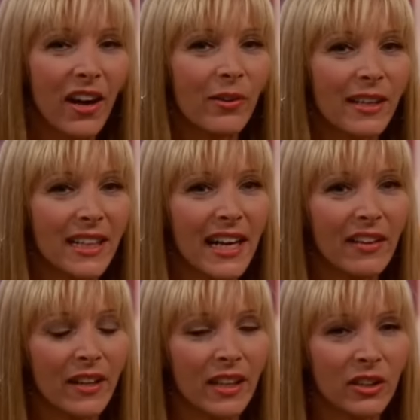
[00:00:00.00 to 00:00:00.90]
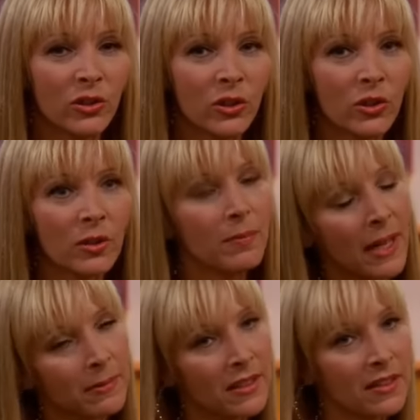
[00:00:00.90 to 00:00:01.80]
I, already have a unicorn
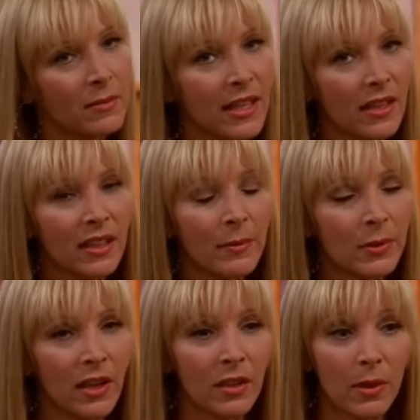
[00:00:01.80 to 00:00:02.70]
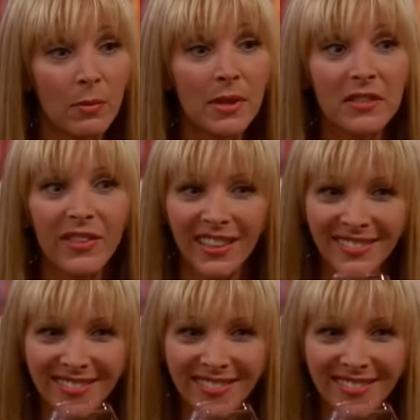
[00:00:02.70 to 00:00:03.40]
baptism and a leprechaun bar mitzvah.